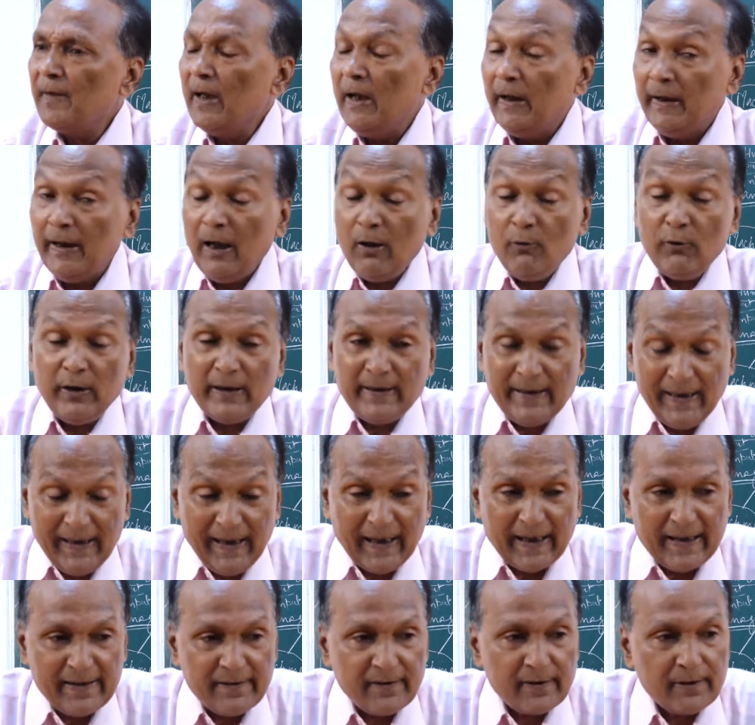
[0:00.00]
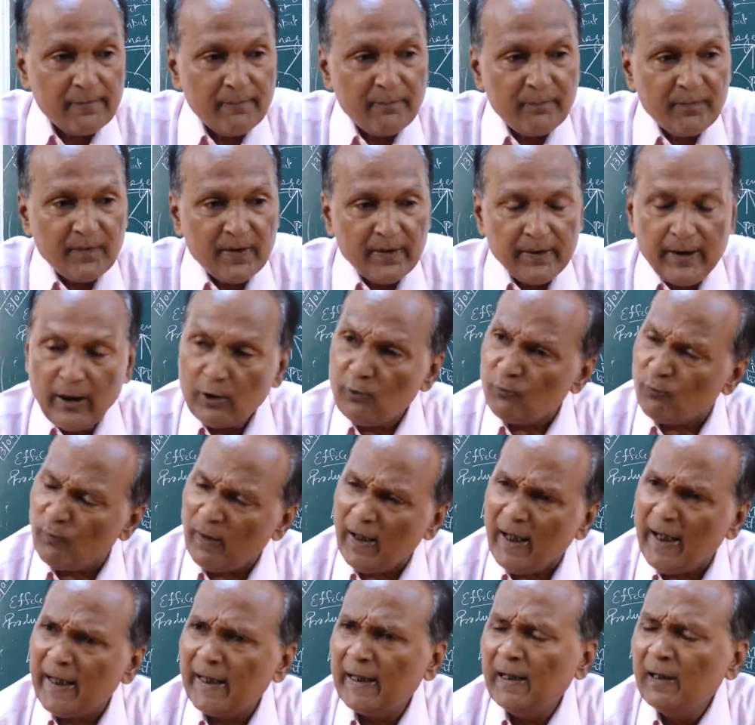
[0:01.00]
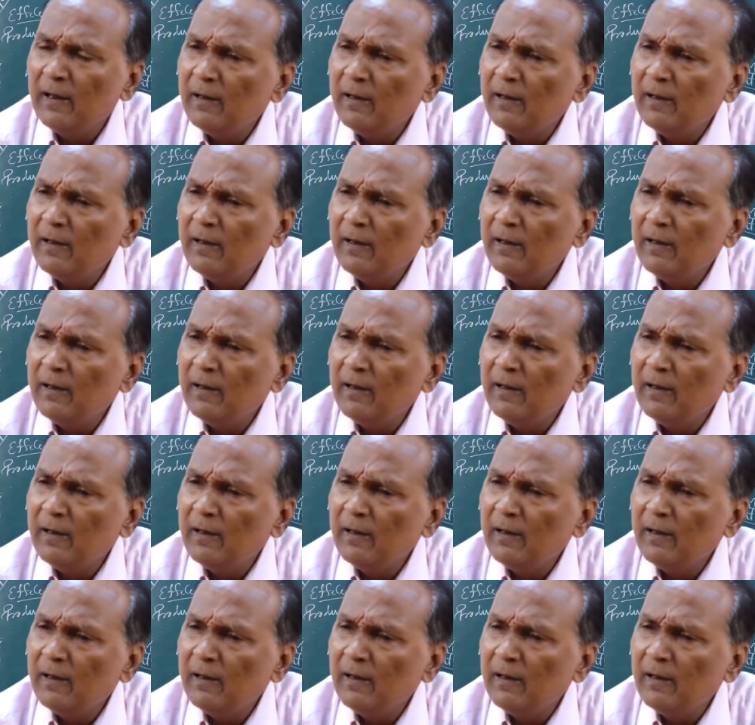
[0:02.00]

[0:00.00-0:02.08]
Now the thing is that why?